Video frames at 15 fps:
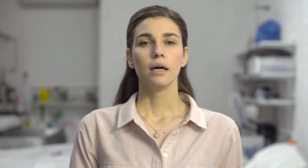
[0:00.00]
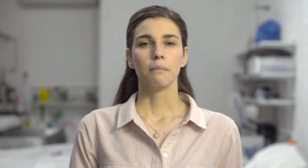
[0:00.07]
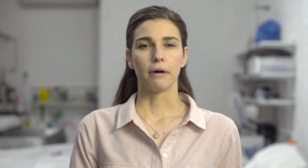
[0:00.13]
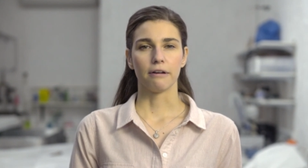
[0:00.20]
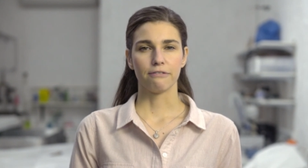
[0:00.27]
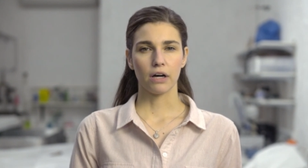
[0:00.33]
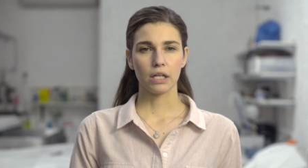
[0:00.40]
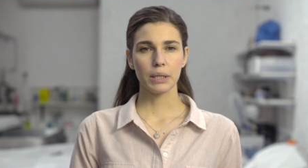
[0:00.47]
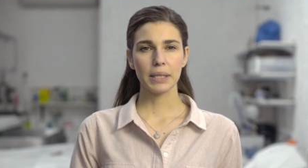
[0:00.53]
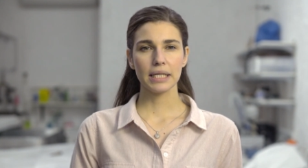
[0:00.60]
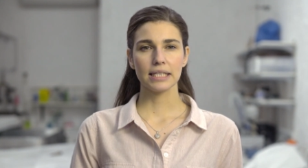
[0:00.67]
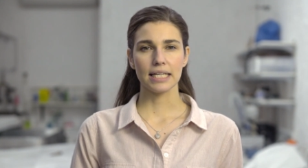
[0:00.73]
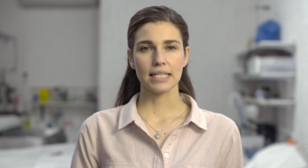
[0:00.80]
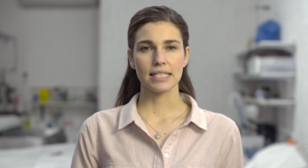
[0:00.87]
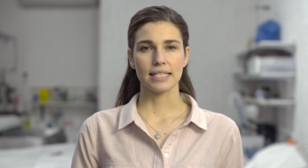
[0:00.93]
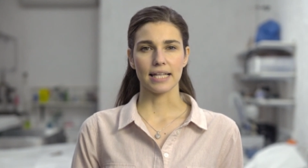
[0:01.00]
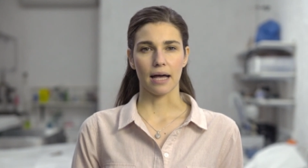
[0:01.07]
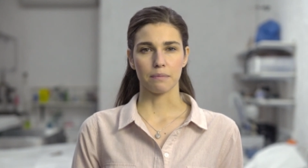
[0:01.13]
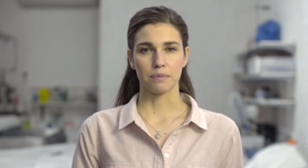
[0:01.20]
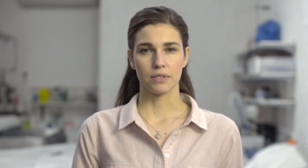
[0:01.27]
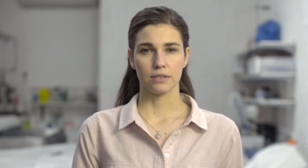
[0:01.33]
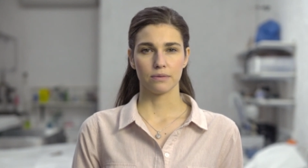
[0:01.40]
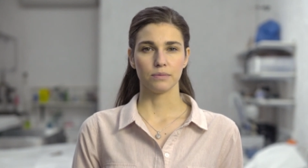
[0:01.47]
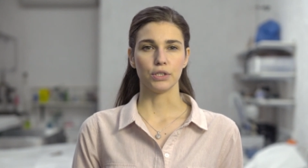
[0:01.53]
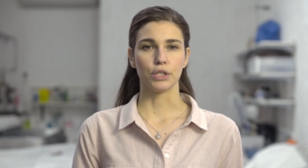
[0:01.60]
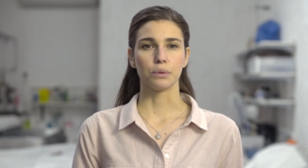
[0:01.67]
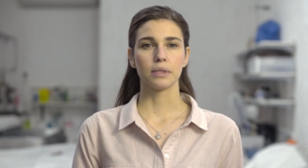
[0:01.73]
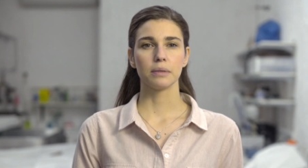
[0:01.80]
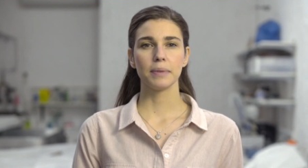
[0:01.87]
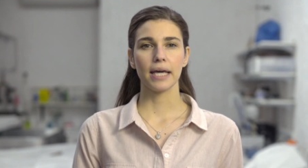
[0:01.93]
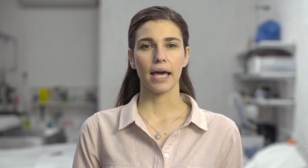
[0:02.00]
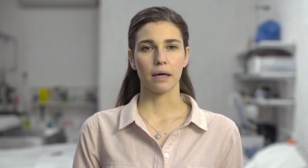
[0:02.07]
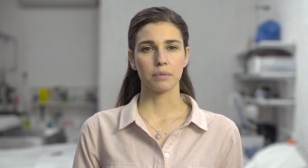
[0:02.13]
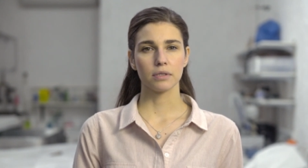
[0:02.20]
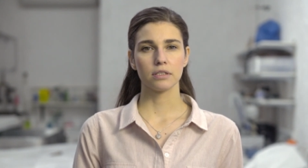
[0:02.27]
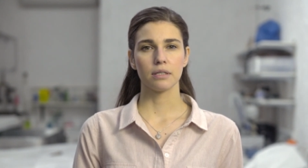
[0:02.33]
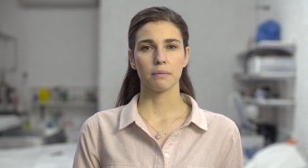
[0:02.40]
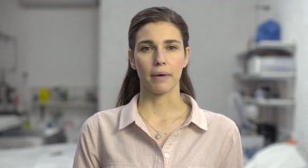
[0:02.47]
By following these steps, you will be able to